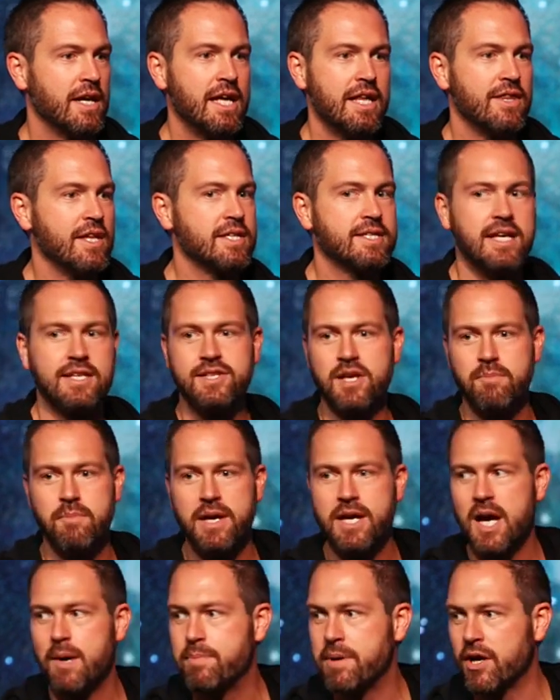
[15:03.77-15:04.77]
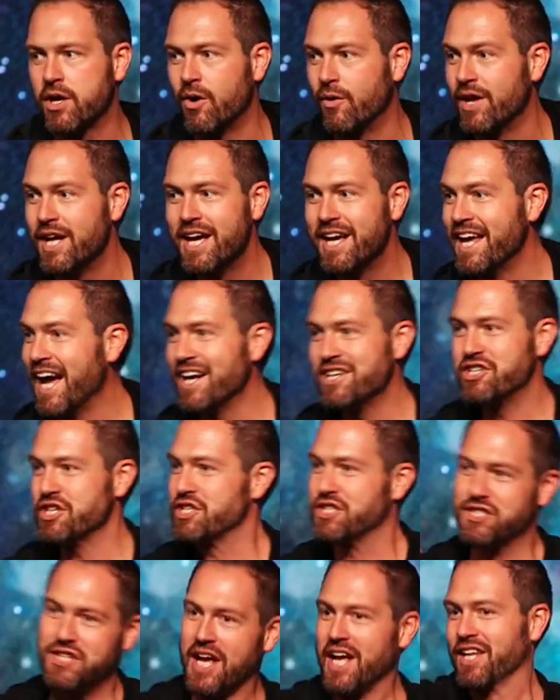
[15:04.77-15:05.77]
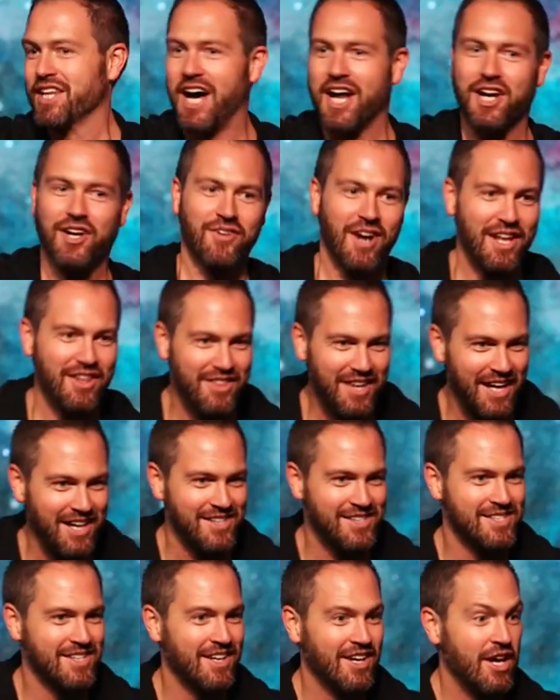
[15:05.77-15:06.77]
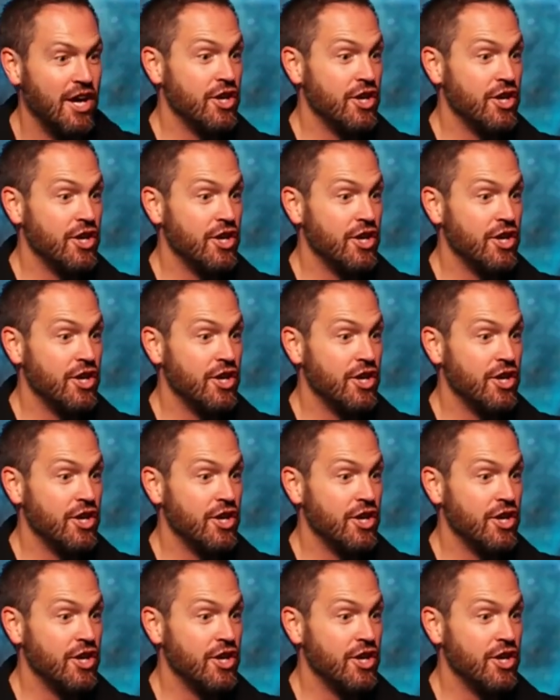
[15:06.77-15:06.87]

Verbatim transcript: This isn't me up here going, yeah, just say a lot of great things.